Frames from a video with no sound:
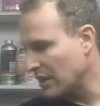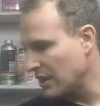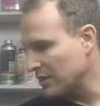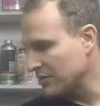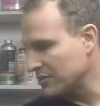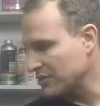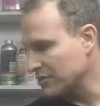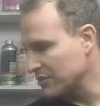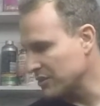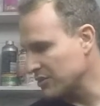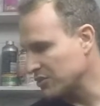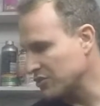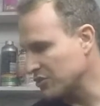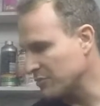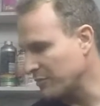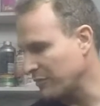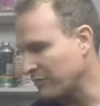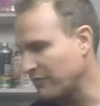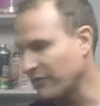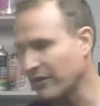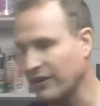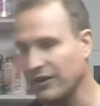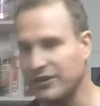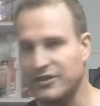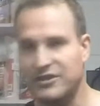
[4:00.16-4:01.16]
So this should be
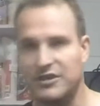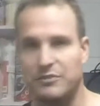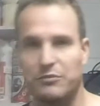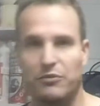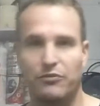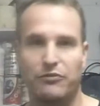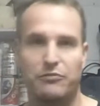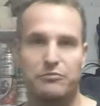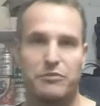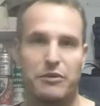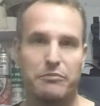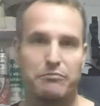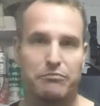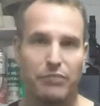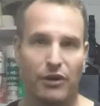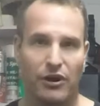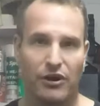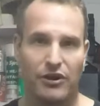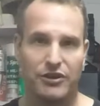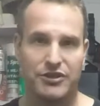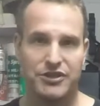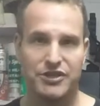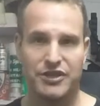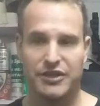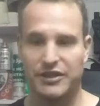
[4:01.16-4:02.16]
fairly simple from the
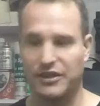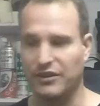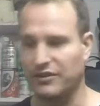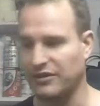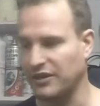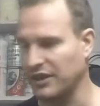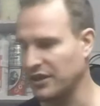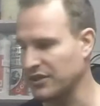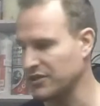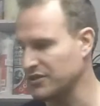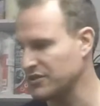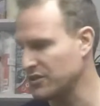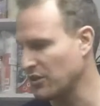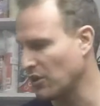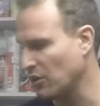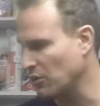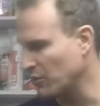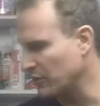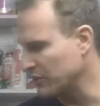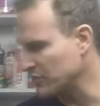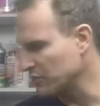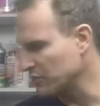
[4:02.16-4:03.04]
bar side of things, although I